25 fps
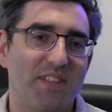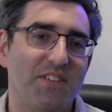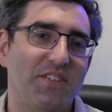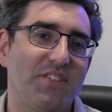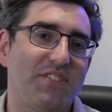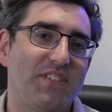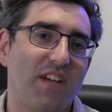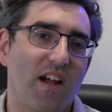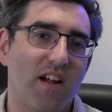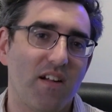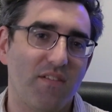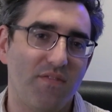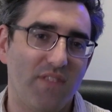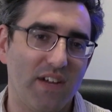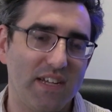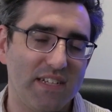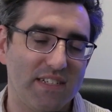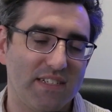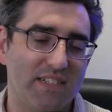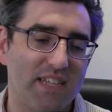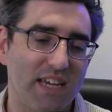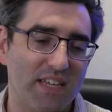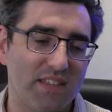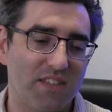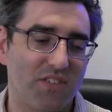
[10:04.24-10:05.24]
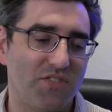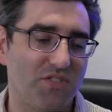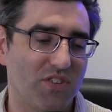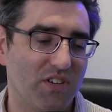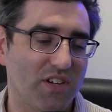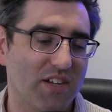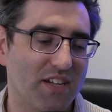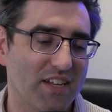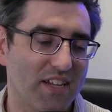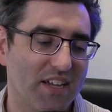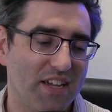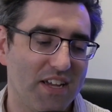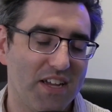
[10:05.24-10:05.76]
and then you're terrified to take the
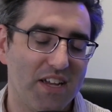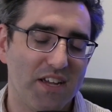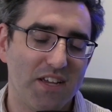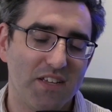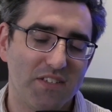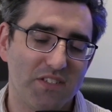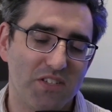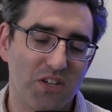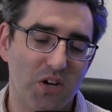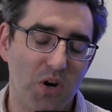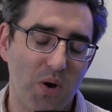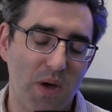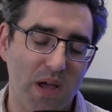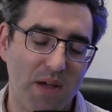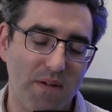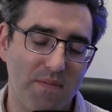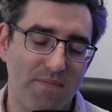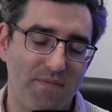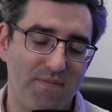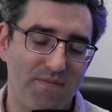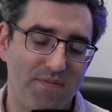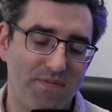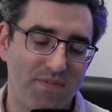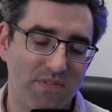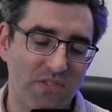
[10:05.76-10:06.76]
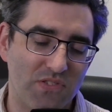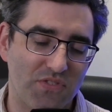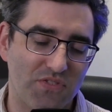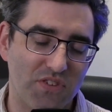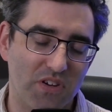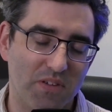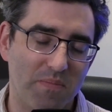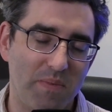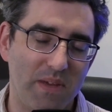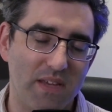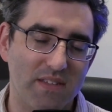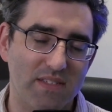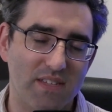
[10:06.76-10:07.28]
drug. So it
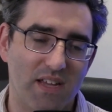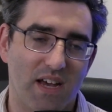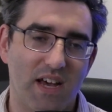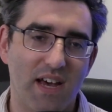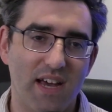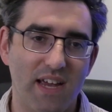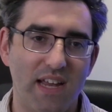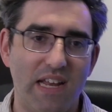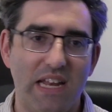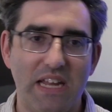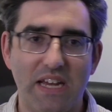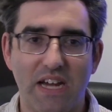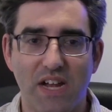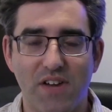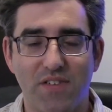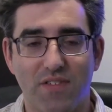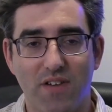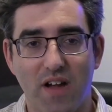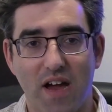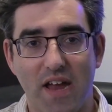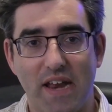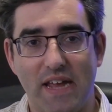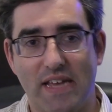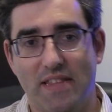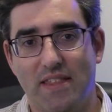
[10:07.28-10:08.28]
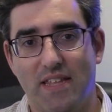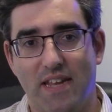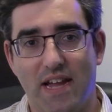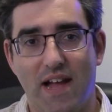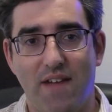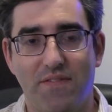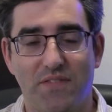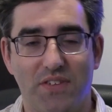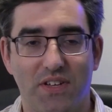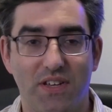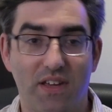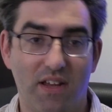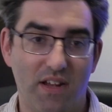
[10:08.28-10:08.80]
struck me as highly ironic that
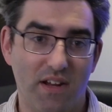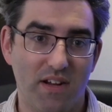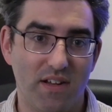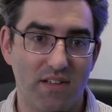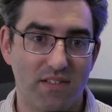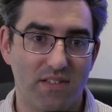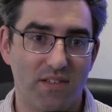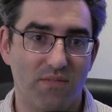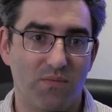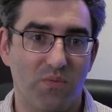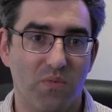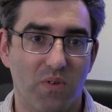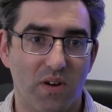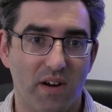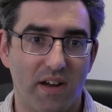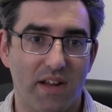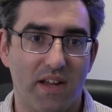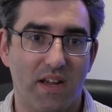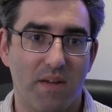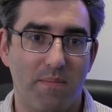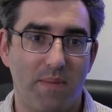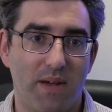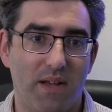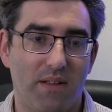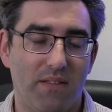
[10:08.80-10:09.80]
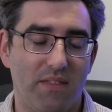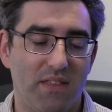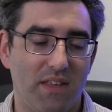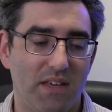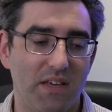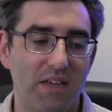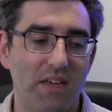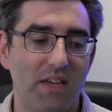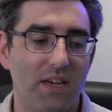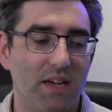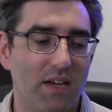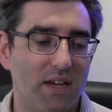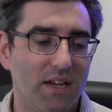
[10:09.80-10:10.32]
after years of worrying about
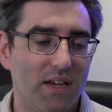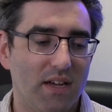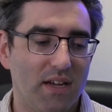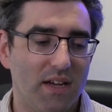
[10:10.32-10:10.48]
the